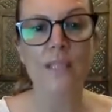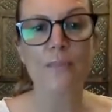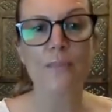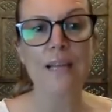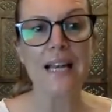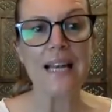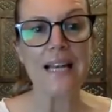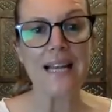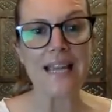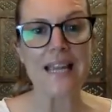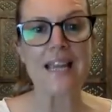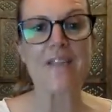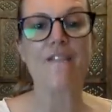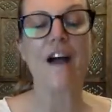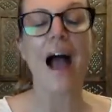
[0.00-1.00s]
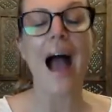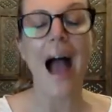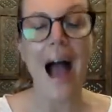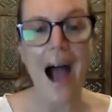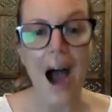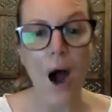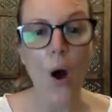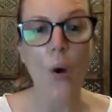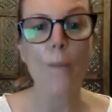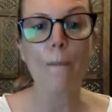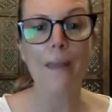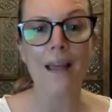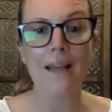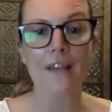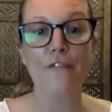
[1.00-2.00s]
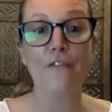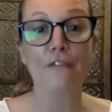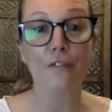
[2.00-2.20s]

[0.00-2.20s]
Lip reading: believe how many